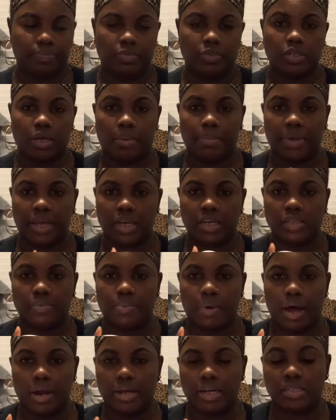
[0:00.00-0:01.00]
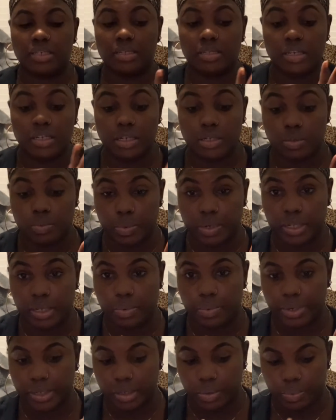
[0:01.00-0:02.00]
Thermic products, and this is really,
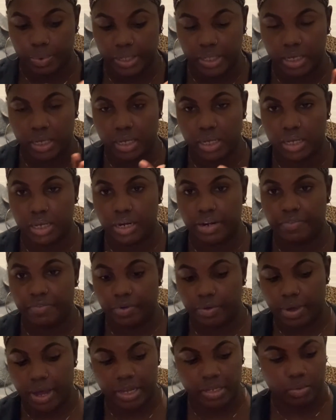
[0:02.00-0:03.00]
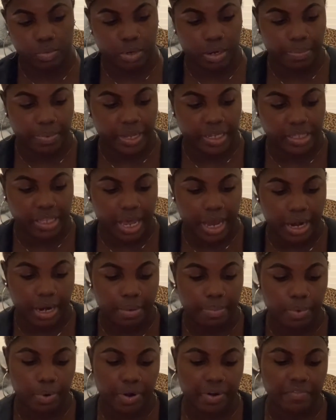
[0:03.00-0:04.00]
really, really good if you guys want to pick that
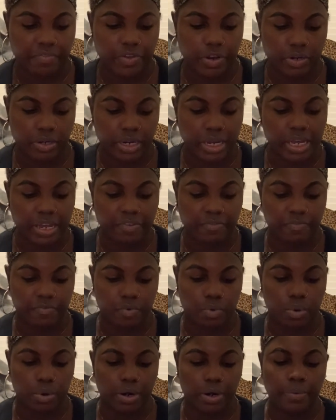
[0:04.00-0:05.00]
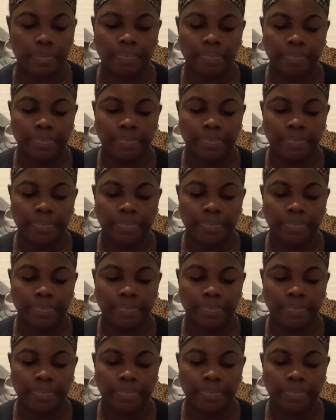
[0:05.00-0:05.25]
up, or if you're looking for